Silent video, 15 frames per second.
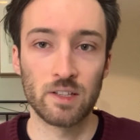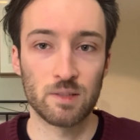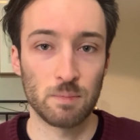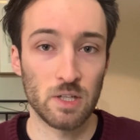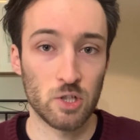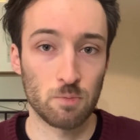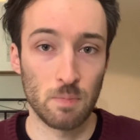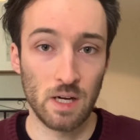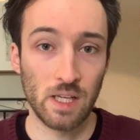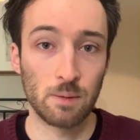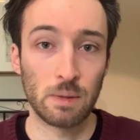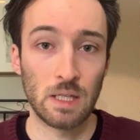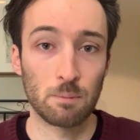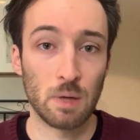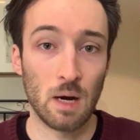as much money
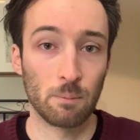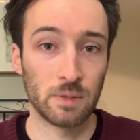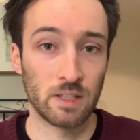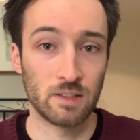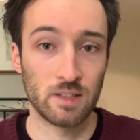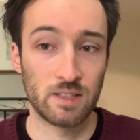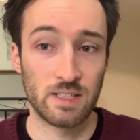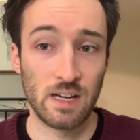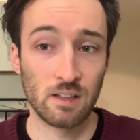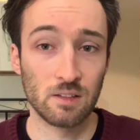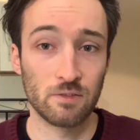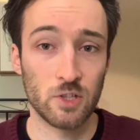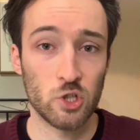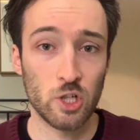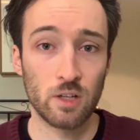being pumped into
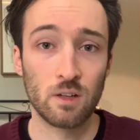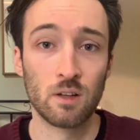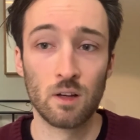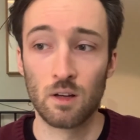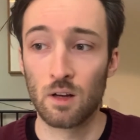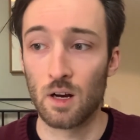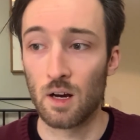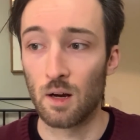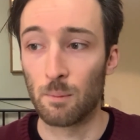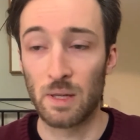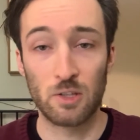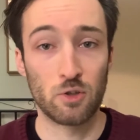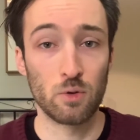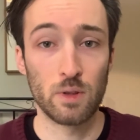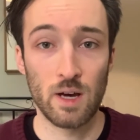television
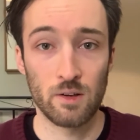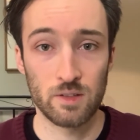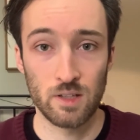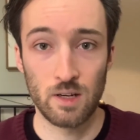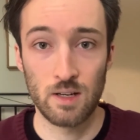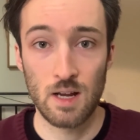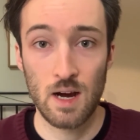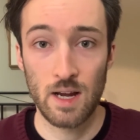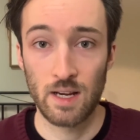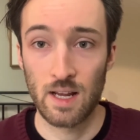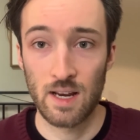in 2009.